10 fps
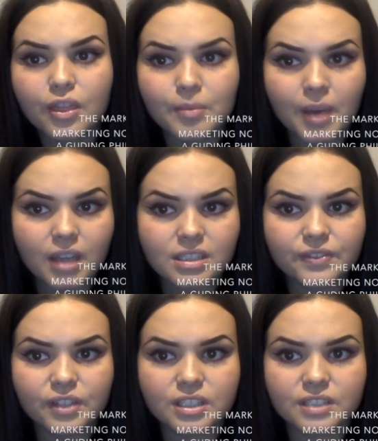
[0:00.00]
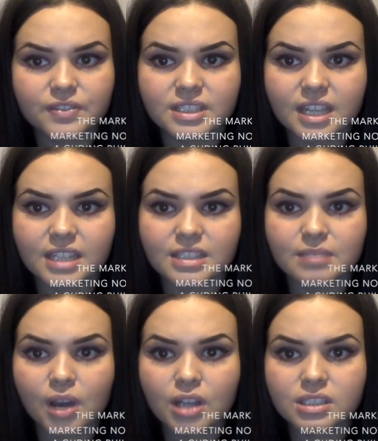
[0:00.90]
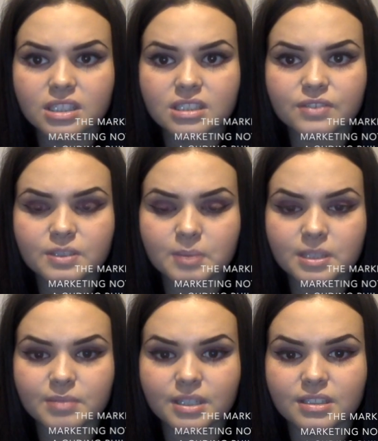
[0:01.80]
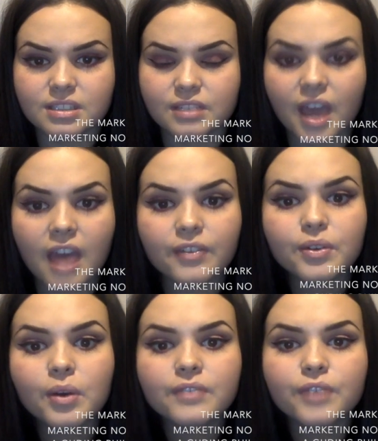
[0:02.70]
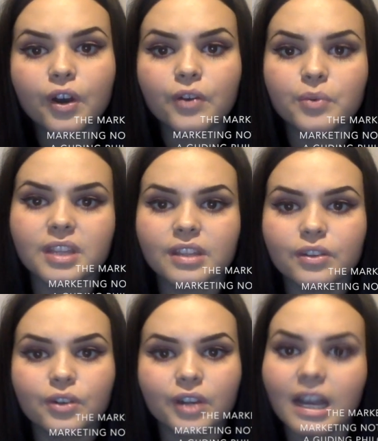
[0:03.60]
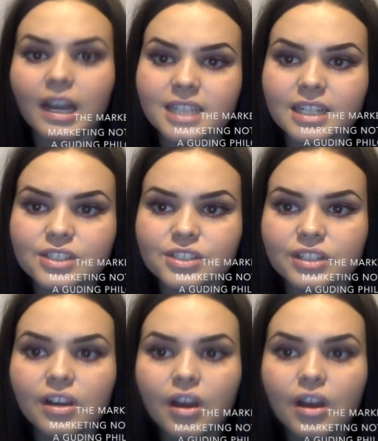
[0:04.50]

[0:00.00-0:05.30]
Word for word: The marketing philosophy states that marketing is the responsibility of everyone involved within the organisation.